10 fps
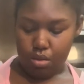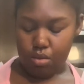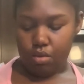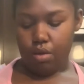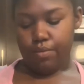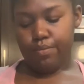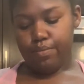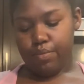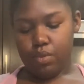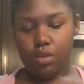So
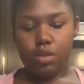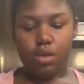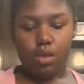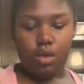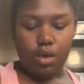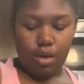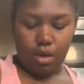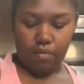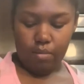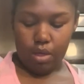I
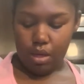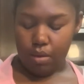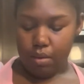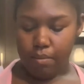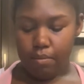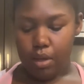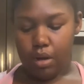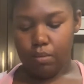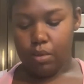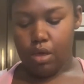have my
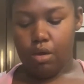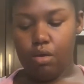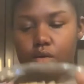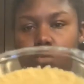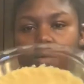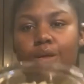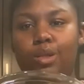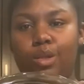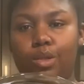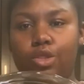bottom layer.
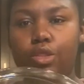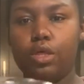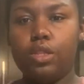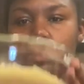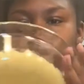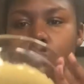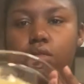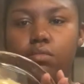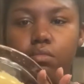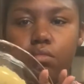Looks just like this.
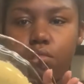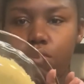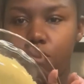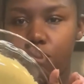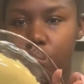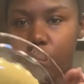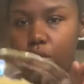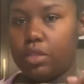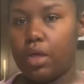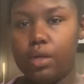
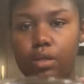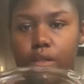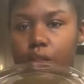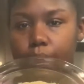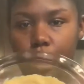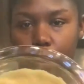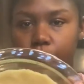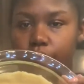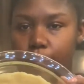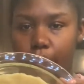Looks like the bottom of
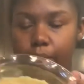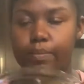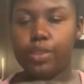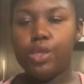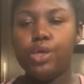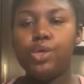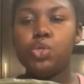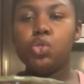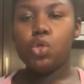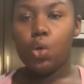a pie.
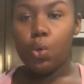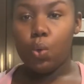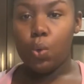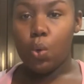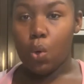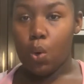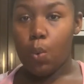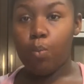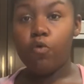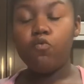So
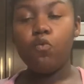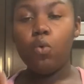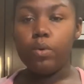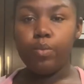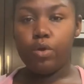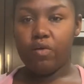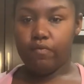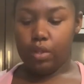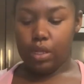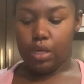before we put our
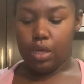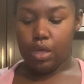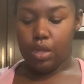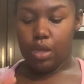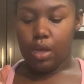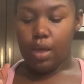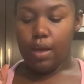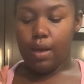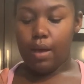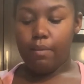filling in,
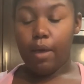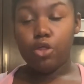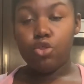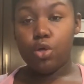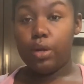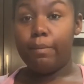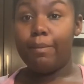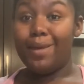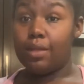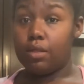I'm actually gonna
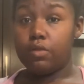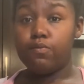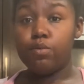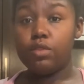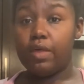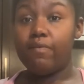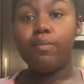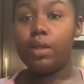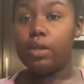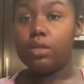bake this for 7
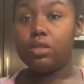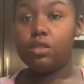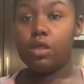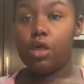minutes